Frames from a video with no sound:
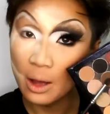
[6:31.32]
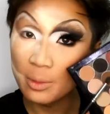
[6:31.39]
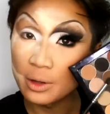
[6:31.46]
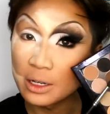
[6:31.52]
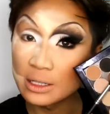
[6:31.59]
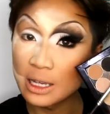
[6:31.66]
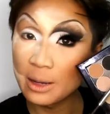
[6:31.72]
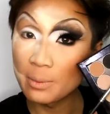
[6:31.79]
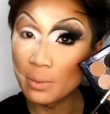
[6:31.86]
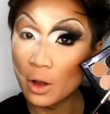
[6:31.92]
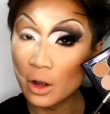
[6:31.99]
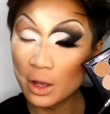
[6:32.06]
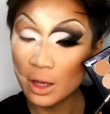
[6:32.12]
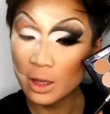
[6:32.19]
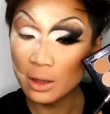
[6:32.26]
I'm gonna take
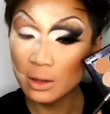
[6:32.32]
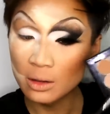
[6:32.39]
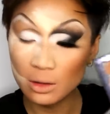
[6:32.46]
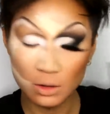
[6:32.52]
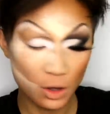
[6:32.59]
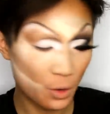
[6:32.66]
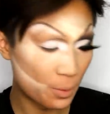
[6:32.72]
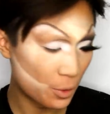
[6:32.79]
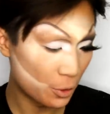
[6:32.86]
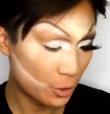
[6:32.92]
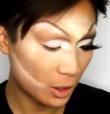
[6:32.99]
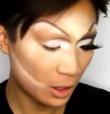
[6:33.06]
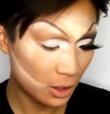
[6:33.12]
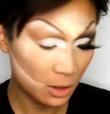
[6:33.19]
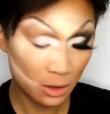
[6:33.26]
Mocha or
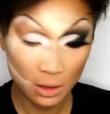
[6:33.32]
Mocha